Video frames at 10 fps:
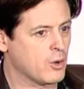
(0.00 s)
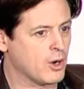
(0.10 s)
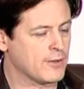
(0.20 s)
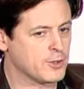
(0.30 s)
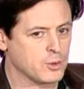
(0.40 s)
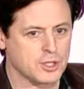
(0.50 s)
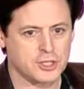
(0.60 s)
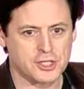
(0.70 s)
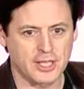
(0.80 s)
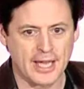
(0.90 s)
if you were to
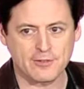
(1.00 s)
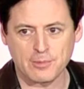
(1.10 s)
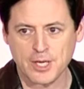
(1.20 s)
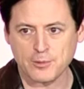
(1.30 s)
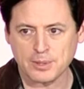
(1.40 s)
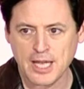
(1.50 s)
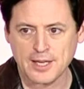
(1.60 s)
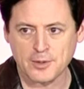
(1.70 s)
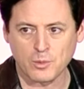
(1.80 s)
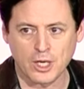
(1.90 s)
just land from another
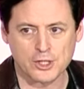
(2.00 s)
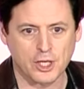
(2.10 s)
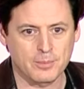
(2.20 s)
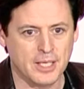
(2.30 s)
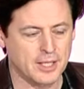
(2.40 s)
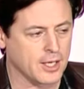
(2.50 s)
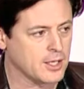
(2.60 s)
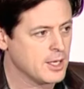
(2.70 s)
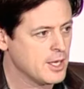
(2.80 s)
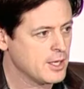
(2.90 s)
planet and watch our media,
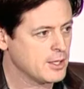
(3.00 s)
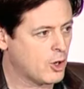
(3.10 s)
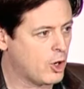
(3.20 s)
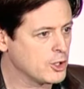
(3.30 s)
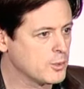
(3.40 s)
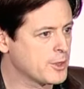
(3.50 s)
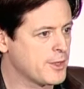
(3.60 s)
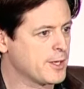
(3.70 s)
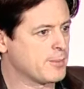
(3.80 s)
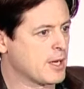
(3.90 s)
all you would
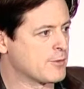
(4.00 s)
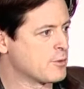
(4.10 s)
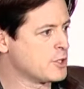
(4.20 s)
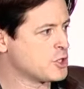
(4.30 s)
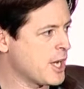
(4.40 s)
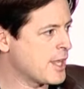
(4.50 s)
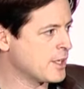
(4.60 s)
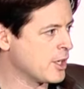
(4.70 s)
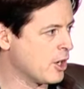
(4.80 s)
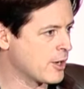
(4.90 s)
think about of
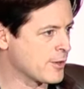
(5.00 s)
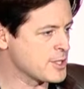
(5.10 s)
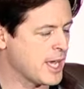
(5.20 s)
Christianity are there's